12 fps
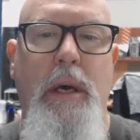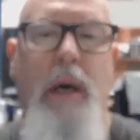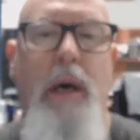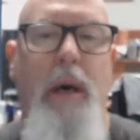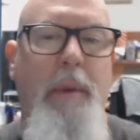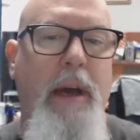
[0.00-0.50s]

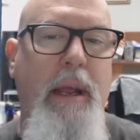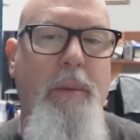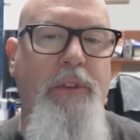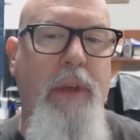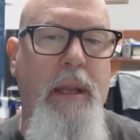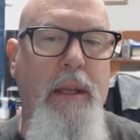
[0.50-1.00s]
My name
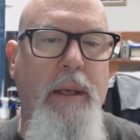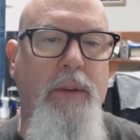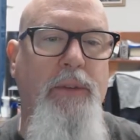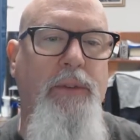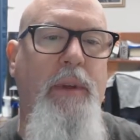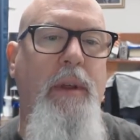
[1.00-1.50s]
is Ken
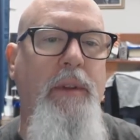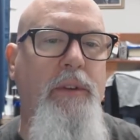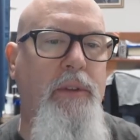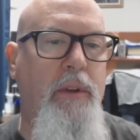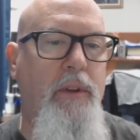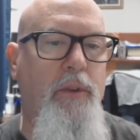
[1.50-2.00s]
Hicks, and
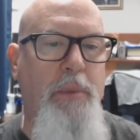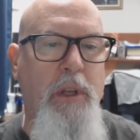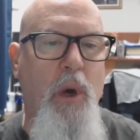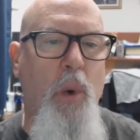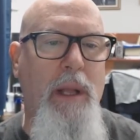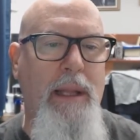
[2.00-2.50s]
this is
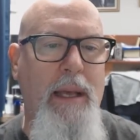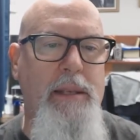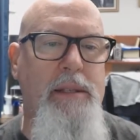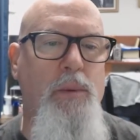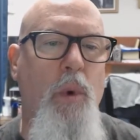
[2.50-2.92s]
POLS